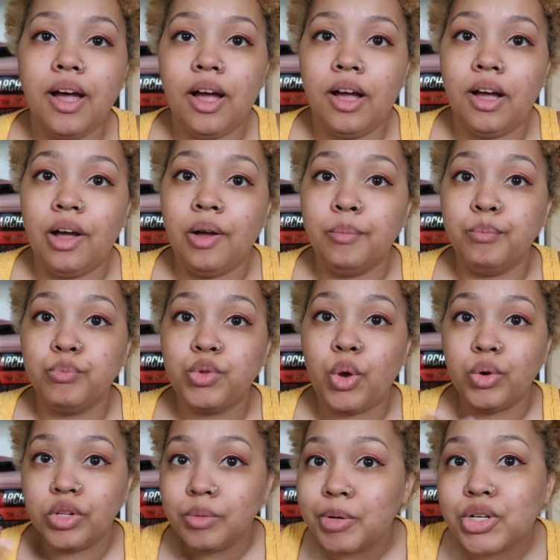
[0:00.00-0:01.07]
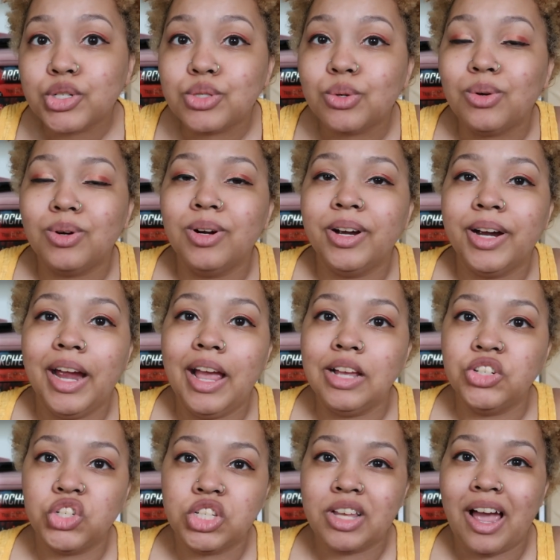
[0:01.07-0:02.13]
um, go to the bookstore
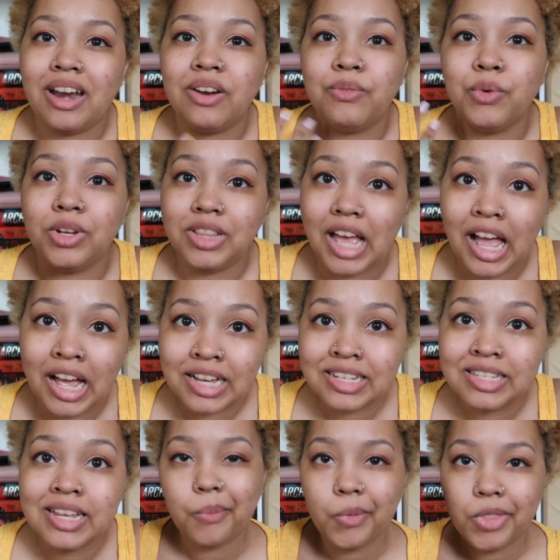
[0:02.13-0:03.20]
and just kind of relax